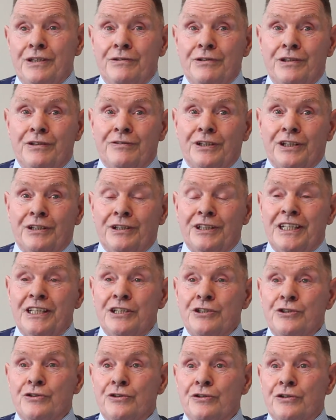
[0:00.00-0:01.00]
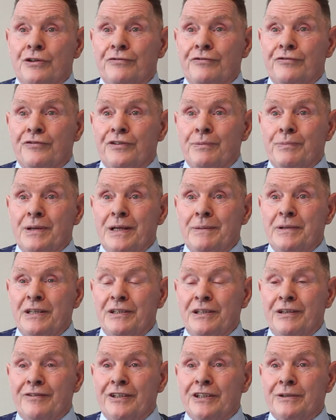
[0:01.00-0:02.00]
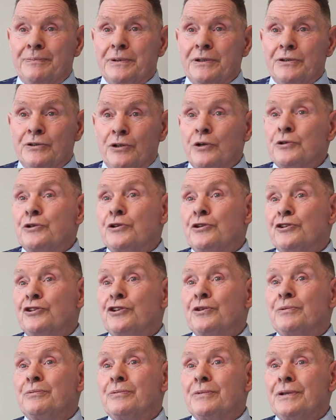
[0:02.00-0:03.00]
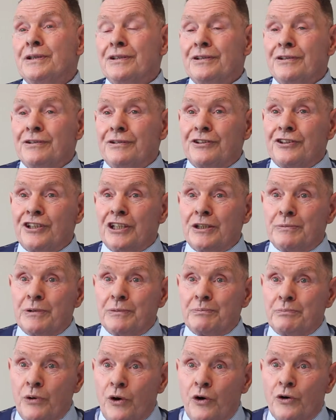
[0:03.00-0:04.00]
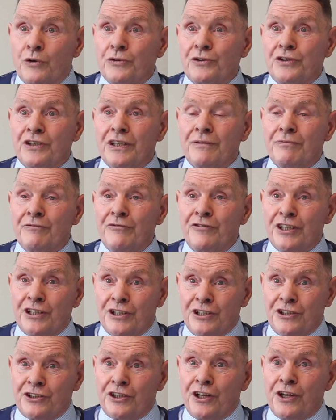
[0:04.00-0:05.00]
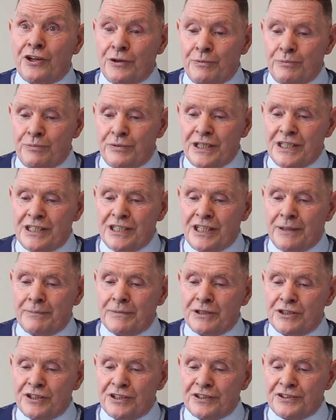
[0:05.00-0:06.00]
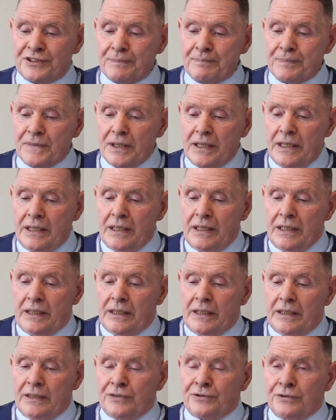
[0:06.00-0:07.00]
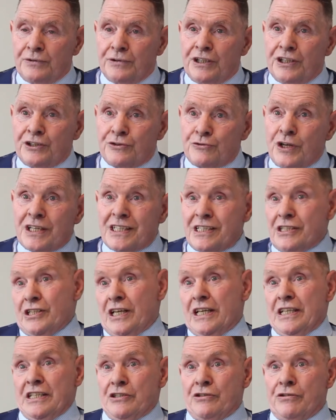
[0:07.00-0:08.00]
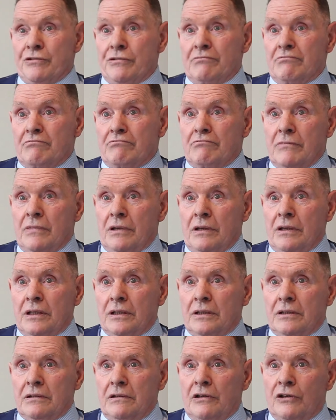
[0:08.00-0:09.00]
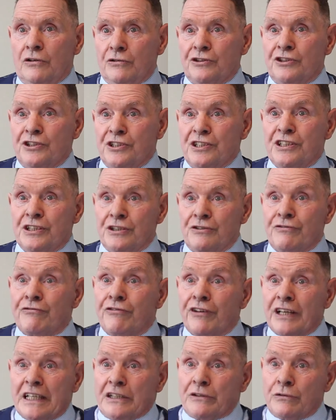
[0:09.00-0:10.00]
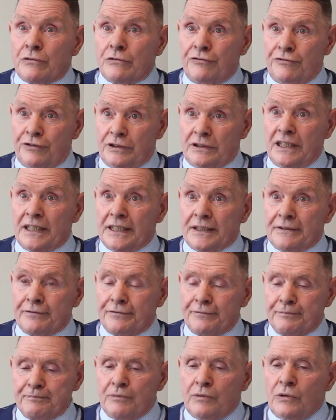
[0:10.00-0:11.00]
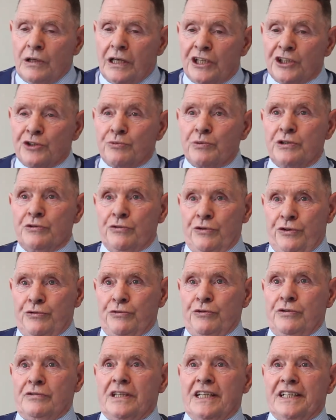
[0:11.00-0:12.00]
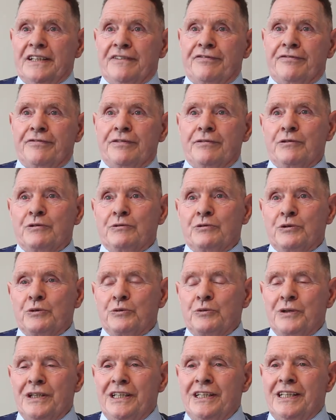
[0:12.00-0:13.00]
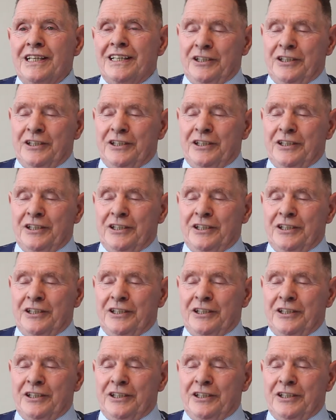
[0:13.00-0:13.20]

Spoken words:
have the danger of the baby developing autism and cerebral palsy and various other brain damages. So it's recognised that oxygen is vital for life. As we go through life, we get